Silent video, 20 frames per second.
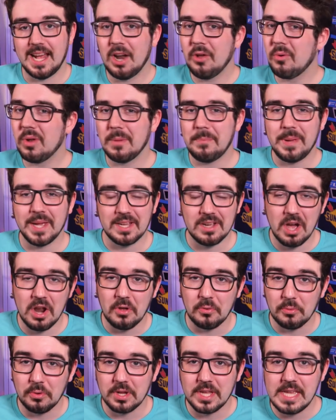I don't want to pick on
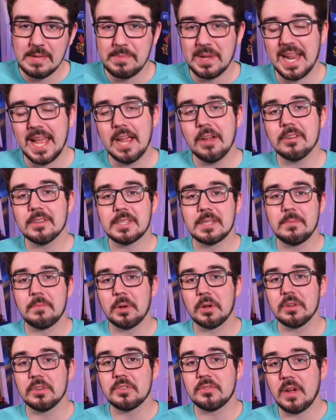a rookie, but Harrison
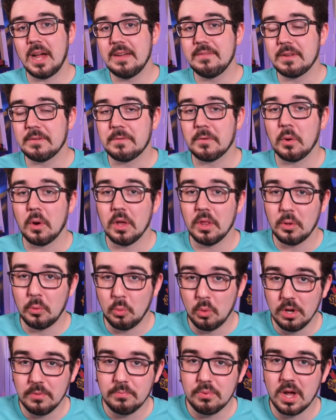Burton, driving for the
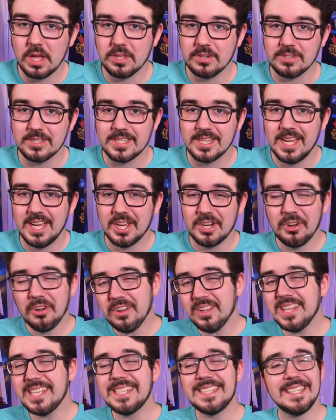Wood Brothers,
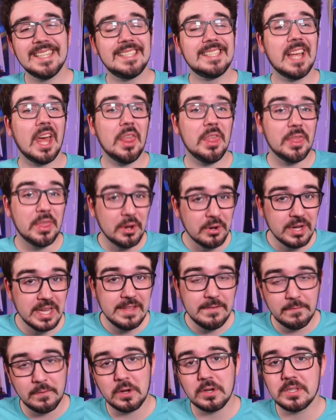currently sits
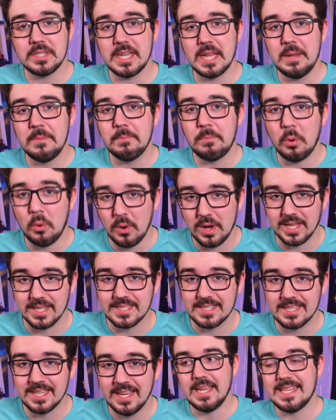31st in
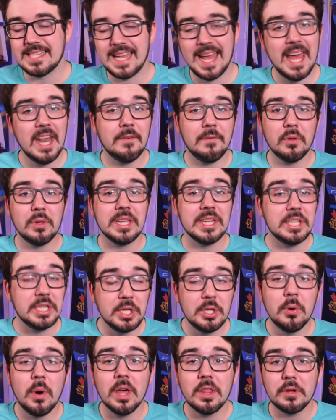points. He's ahead of only
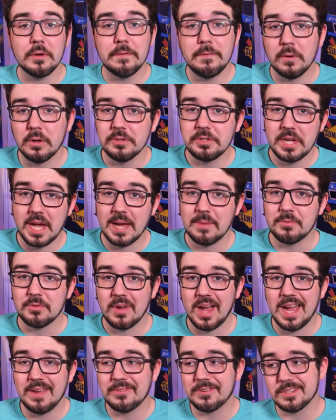2 other full-time
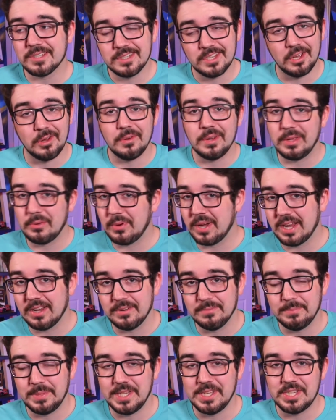drivers, Cody
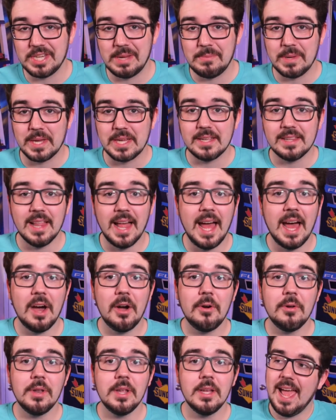Ware and BJ
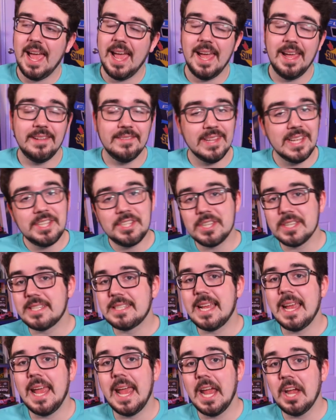McLeod. And let's just
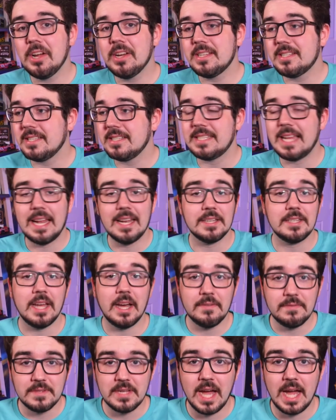say Harrison's had a
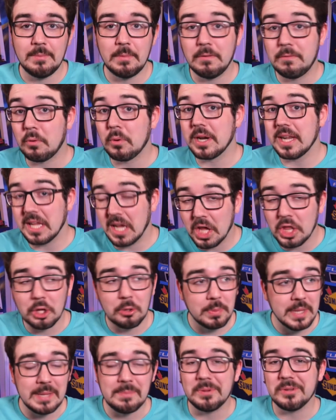tough time avoiding
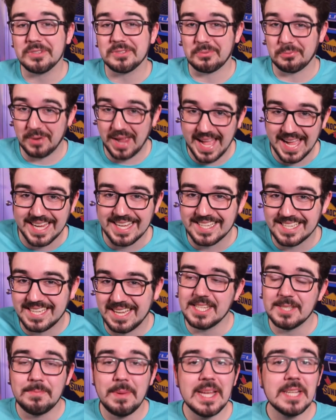other people wrecks.
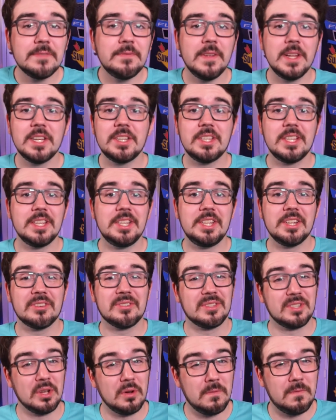His best finish this year
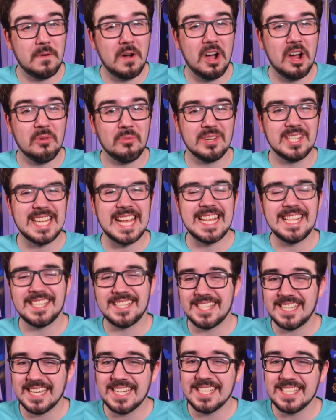so far was a
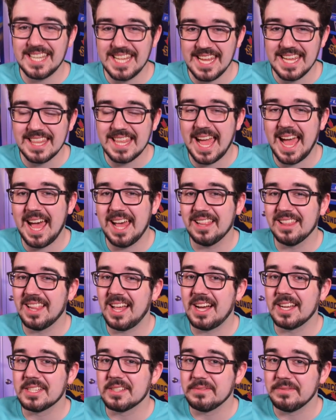16th at
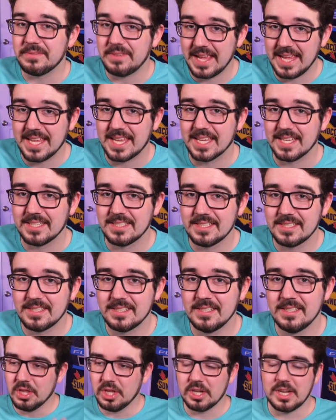Las
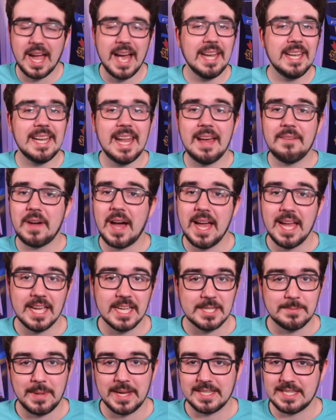Vegas. Look, I didn't have high
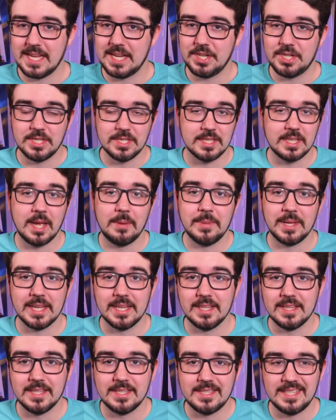expectations coming
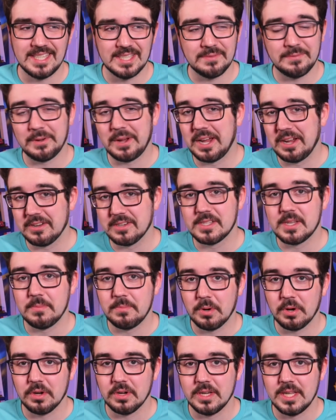into the season for Harrison
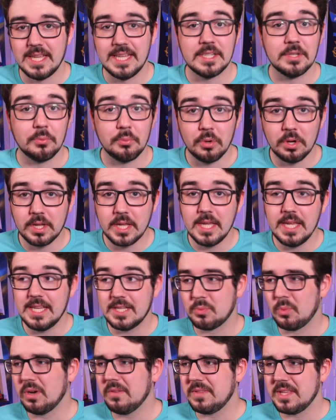Burton. He's a rookie.
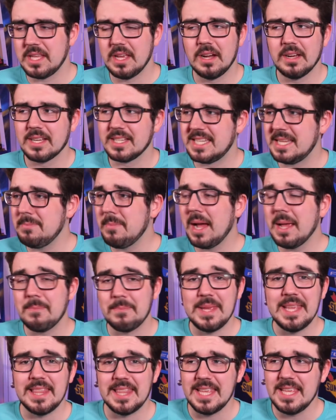He's one of the youngest. He might
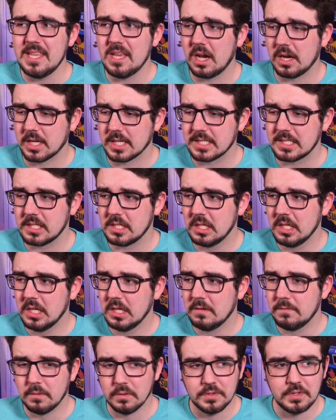be the youngest
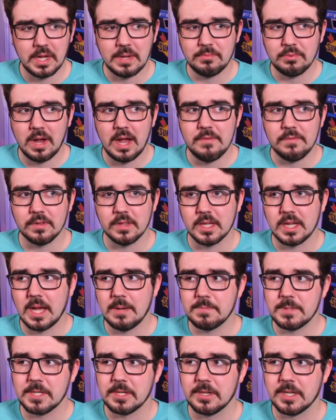full-time driver in the
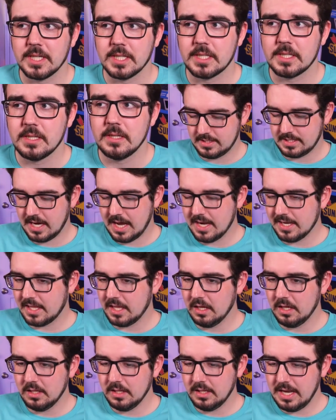Cup Series. Does Todd
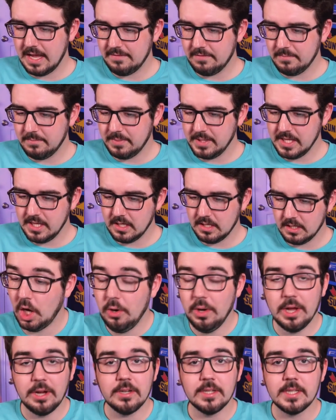Gilliland have him beat?
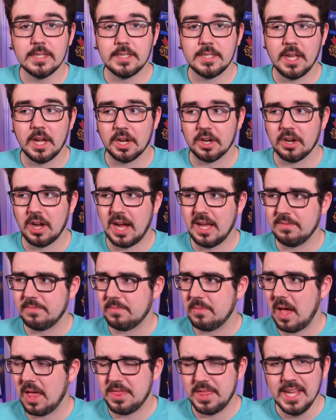No, Harrison's younger. I
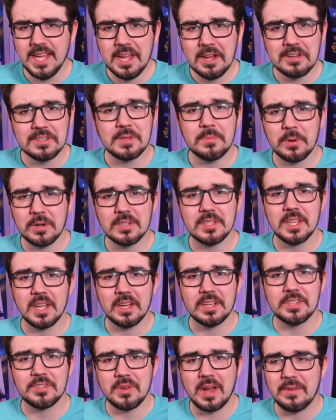think Harrison Burton's the
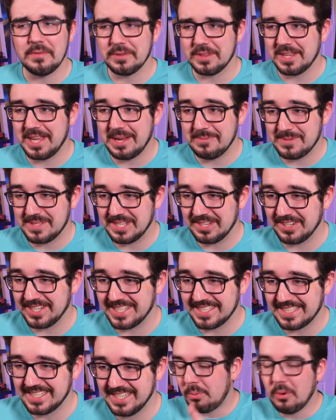youngest driver in the Cup
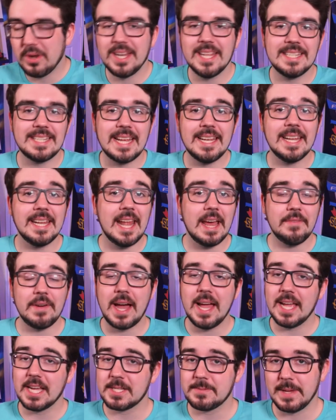Series. Point is, I didn't have
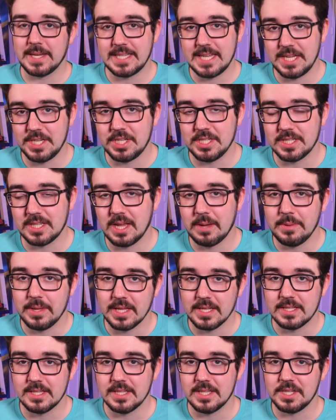high expectations coming
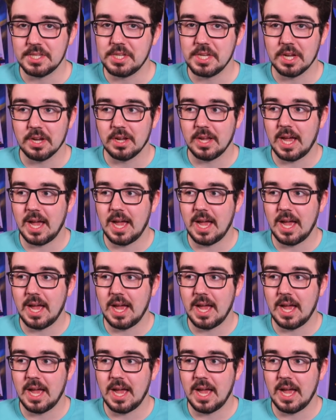into this year.